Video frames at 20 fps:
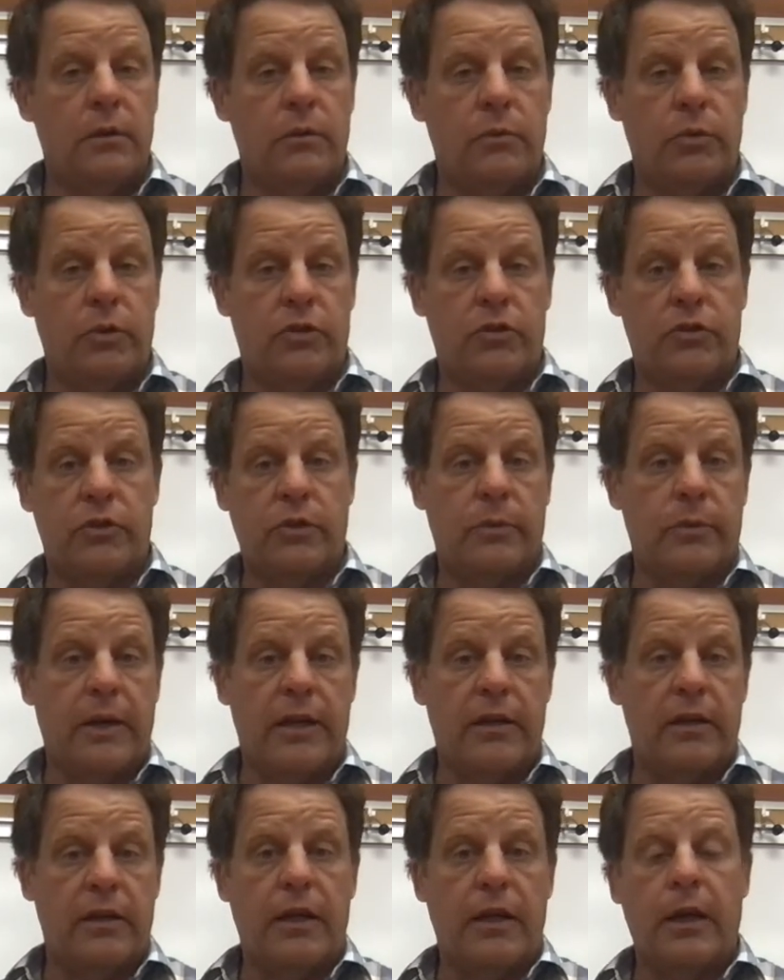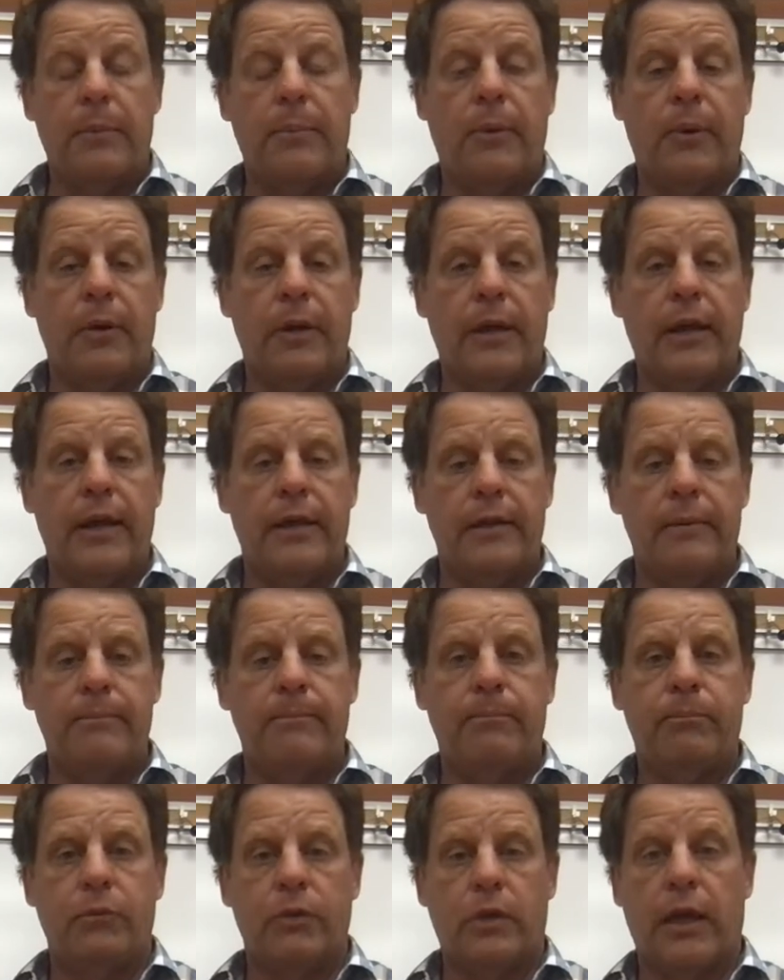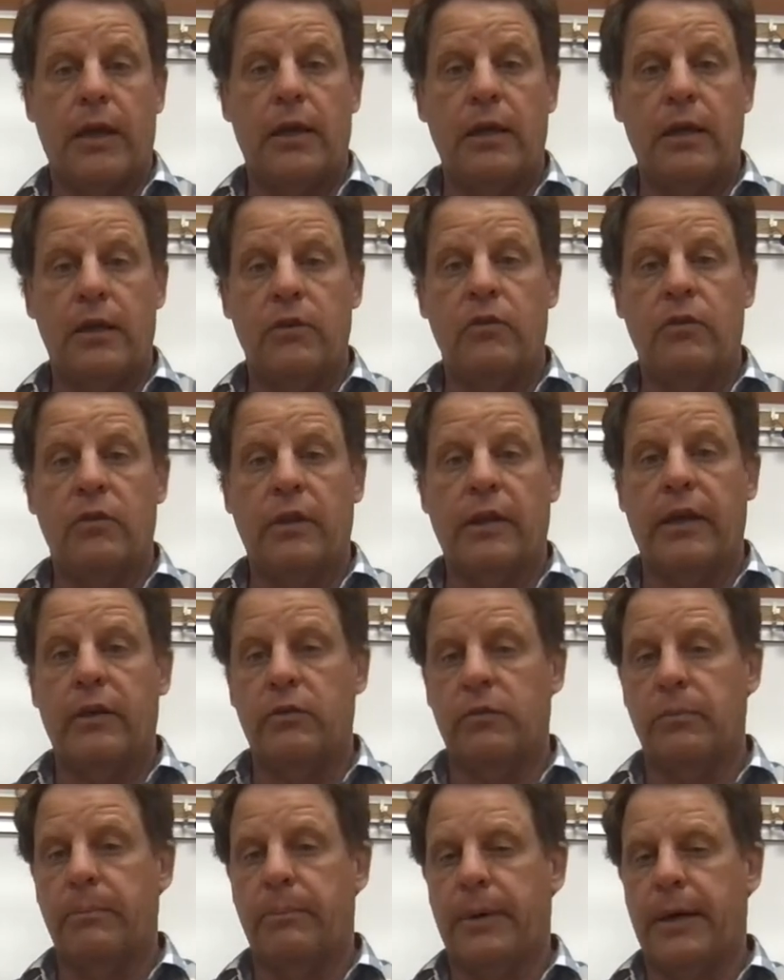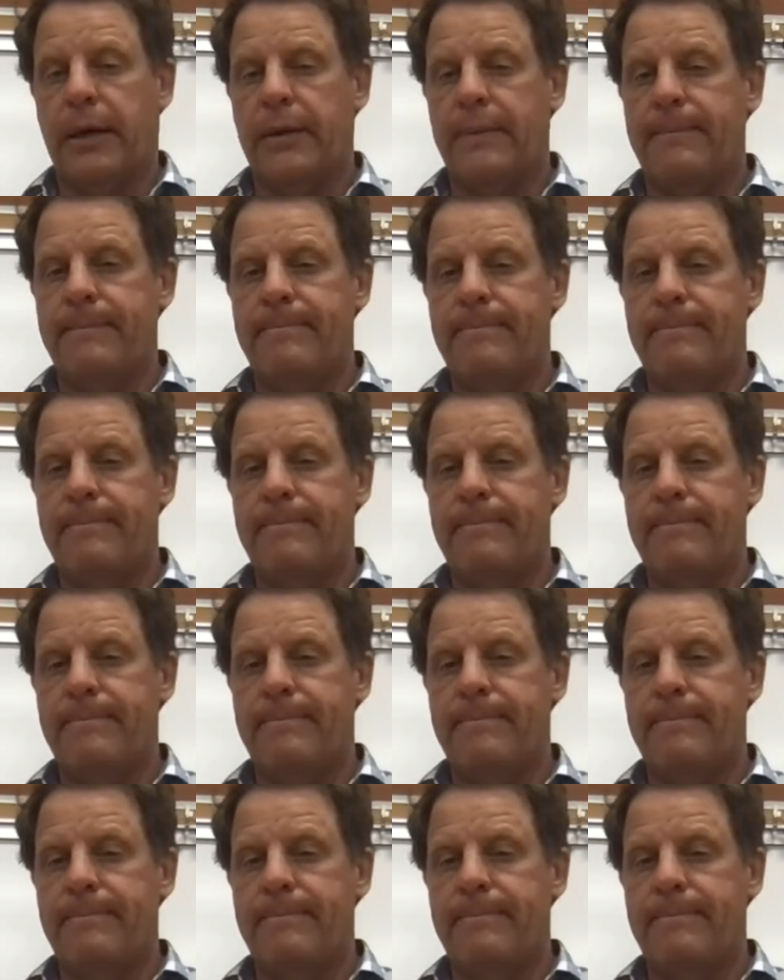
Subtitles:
which still round to 9.8. Okay, it is less, but